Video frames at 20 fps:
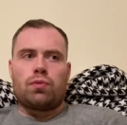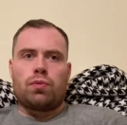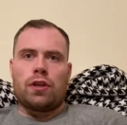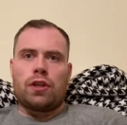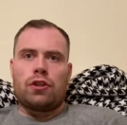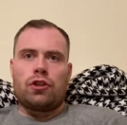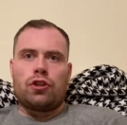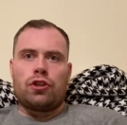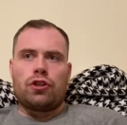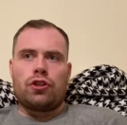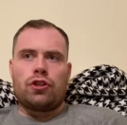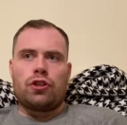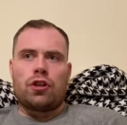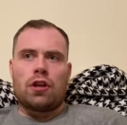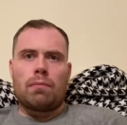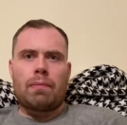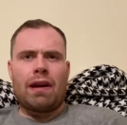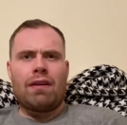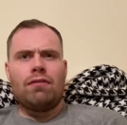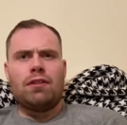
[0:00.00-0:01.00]
which
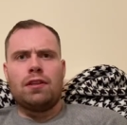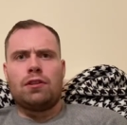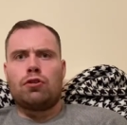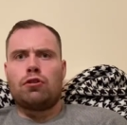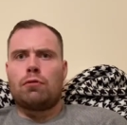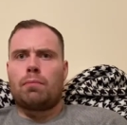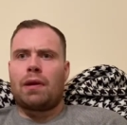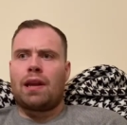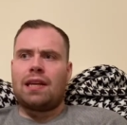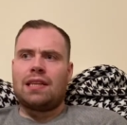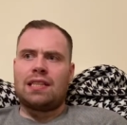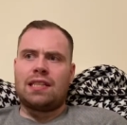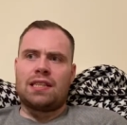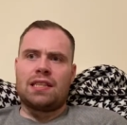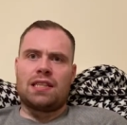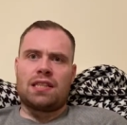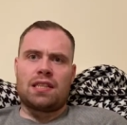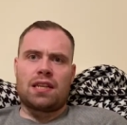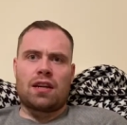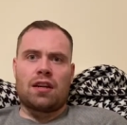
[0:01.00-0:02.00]
apparently took place at the
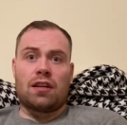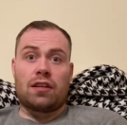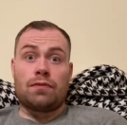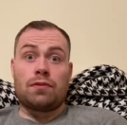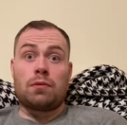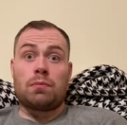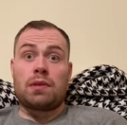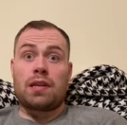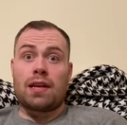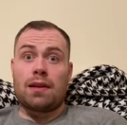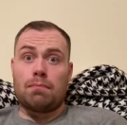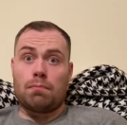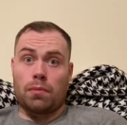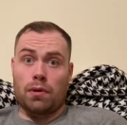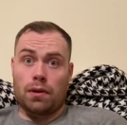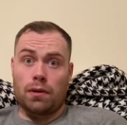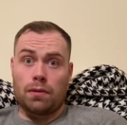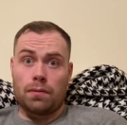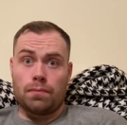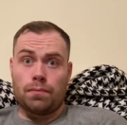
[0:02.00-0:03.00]
start of September,